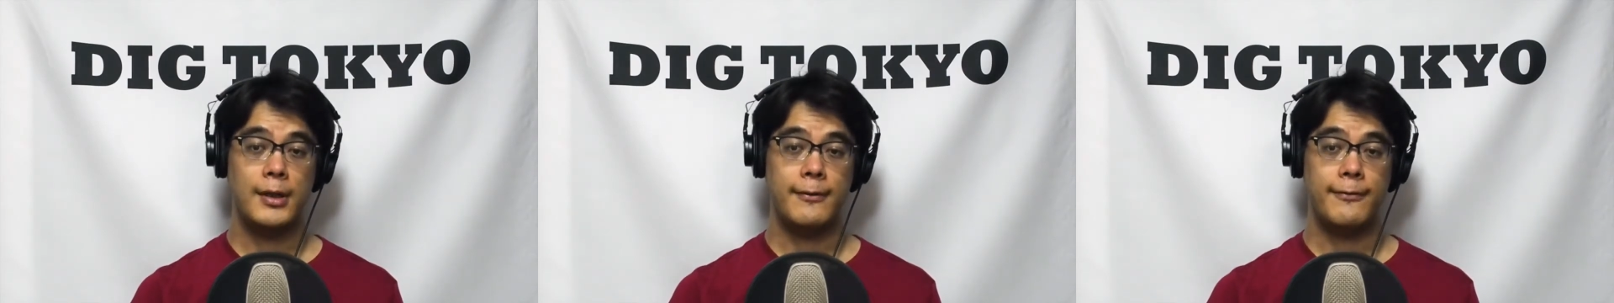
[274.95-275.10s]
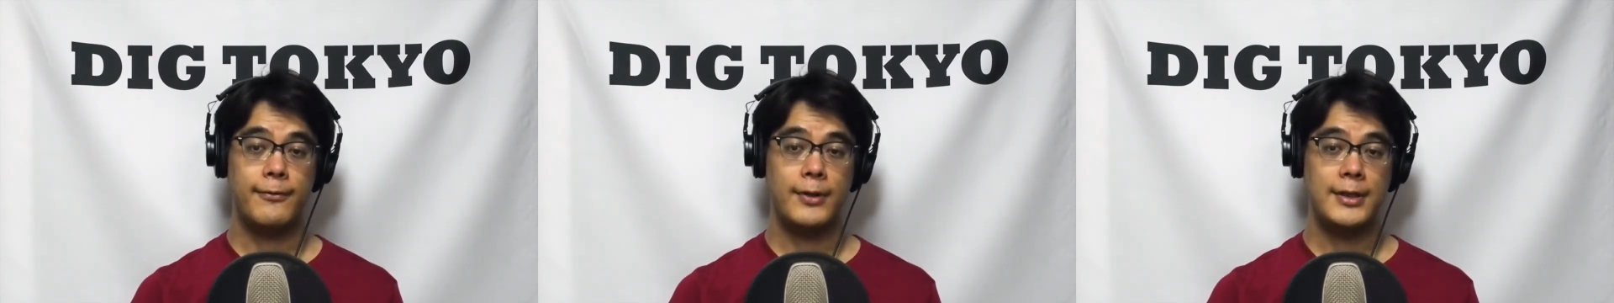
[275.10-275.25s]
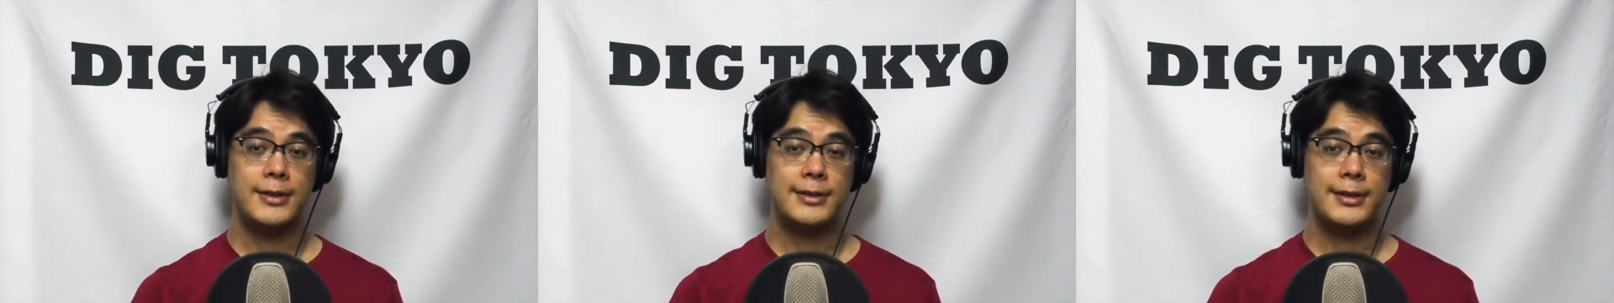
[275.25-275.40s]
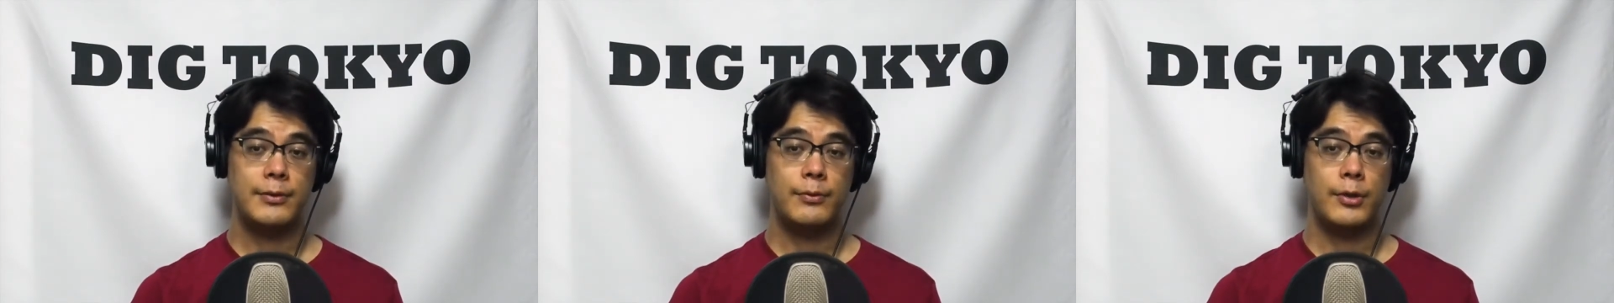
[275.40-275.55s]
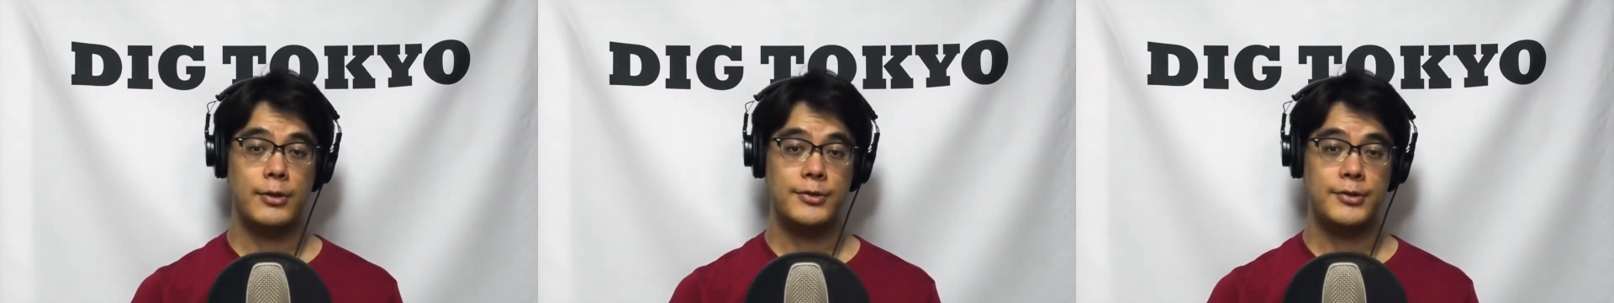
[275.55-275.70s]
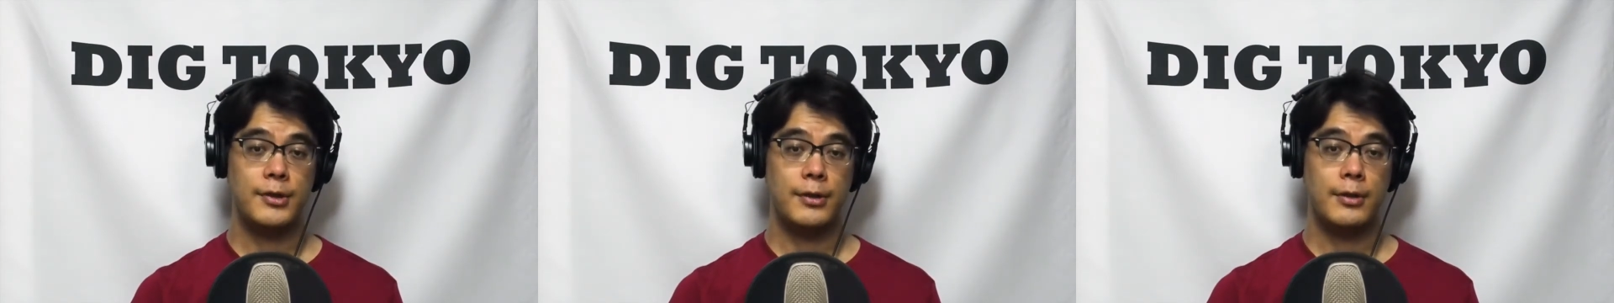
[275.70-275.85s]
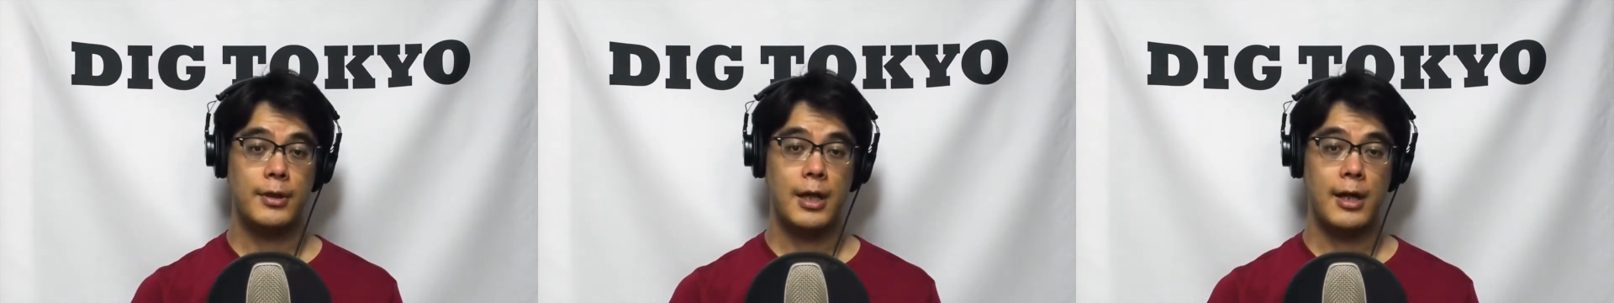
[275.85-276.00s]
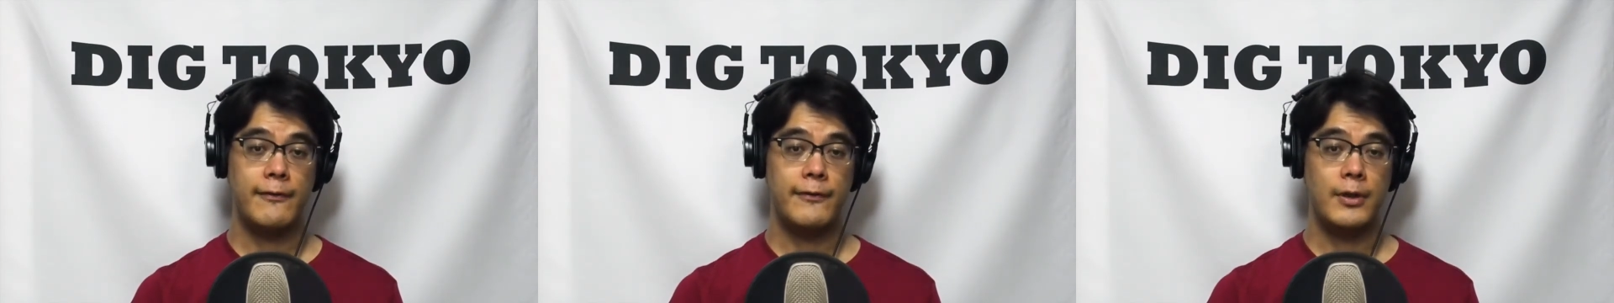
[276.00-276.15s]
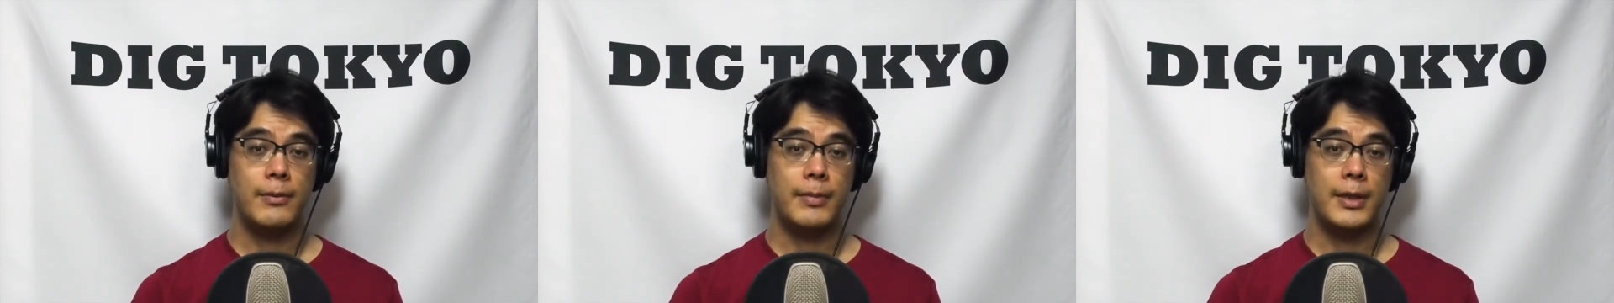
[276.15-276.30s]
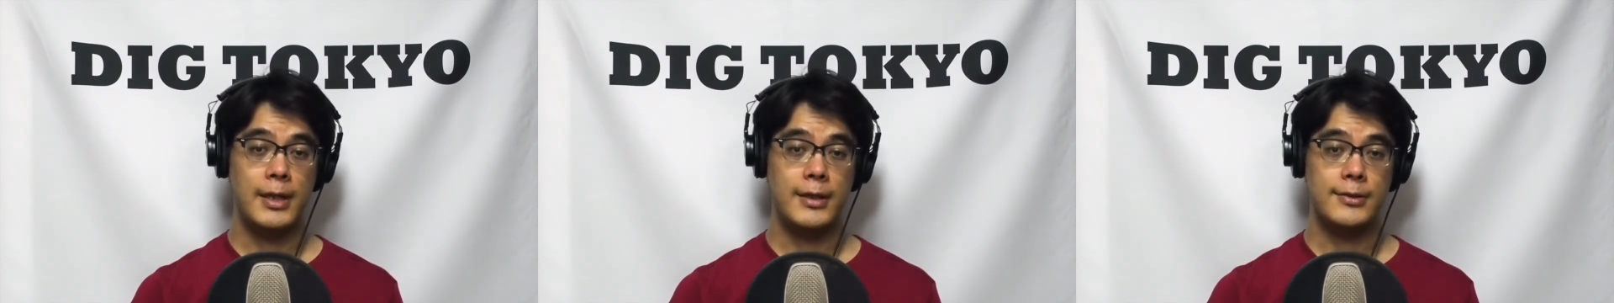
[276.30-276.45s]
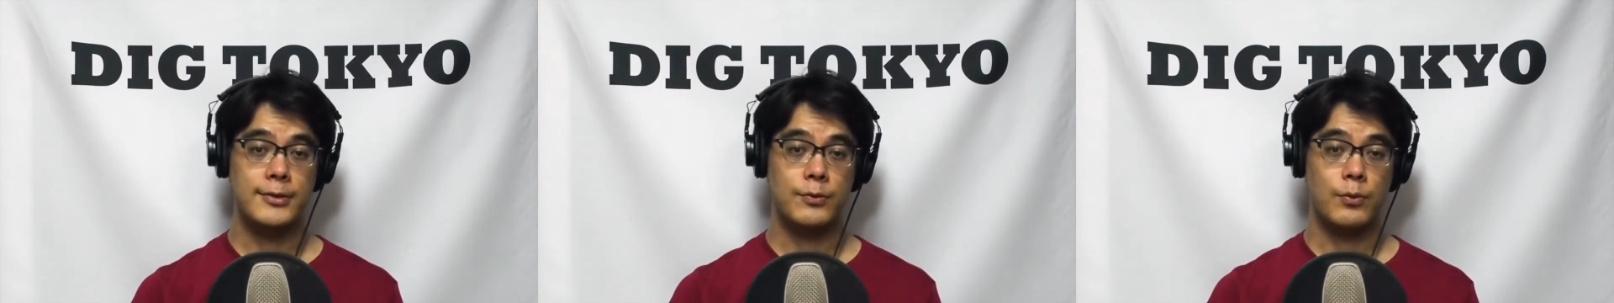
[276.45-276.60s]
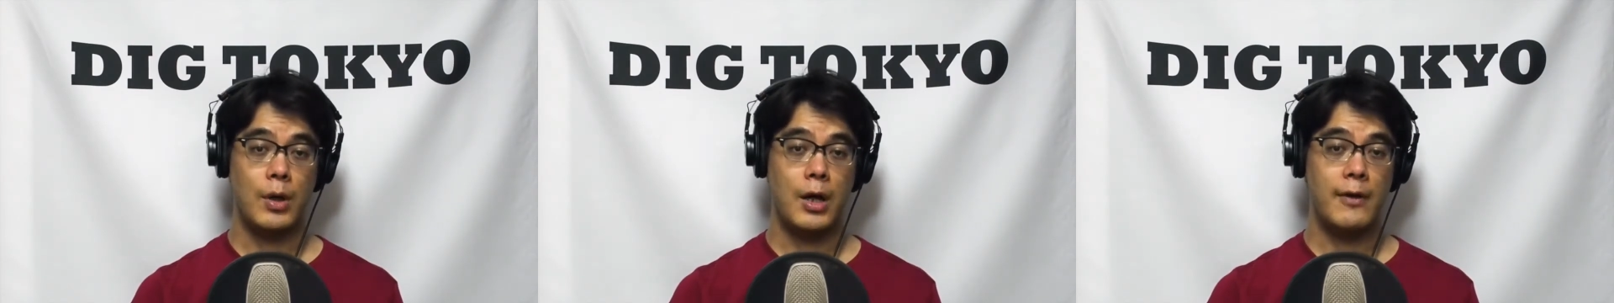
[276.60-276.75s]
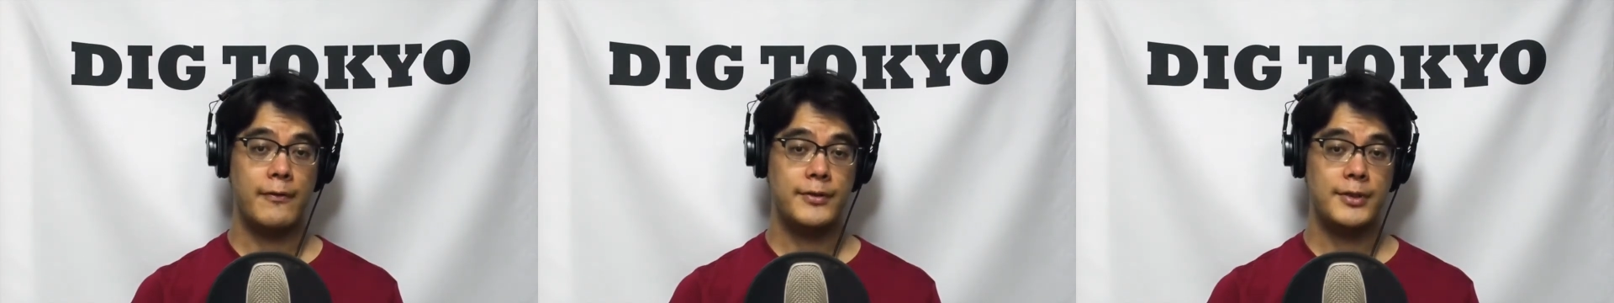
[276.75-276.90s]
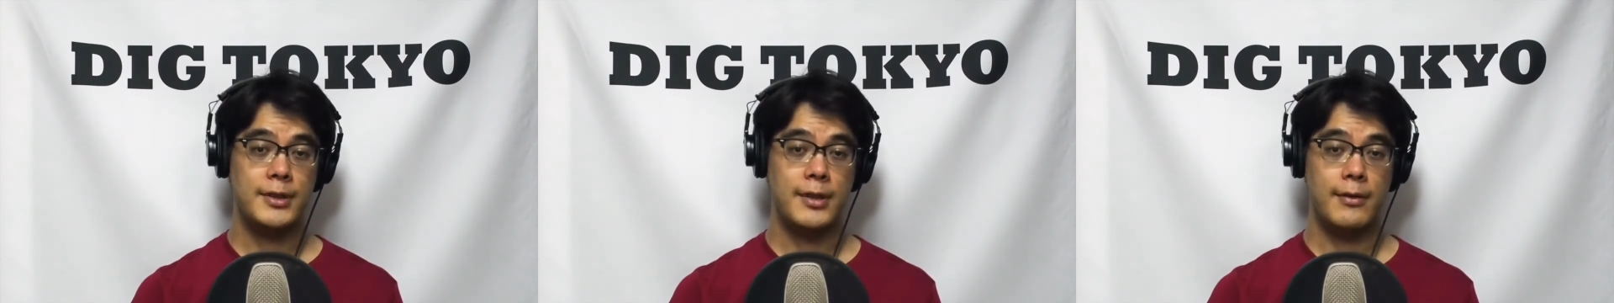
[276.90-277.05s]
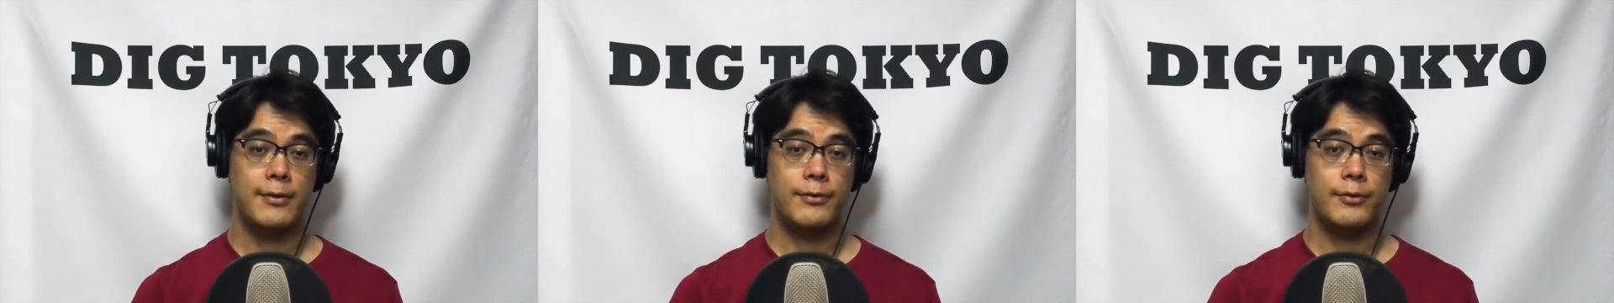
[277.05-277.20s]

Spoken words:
of freshly roasted coffee beans wafts in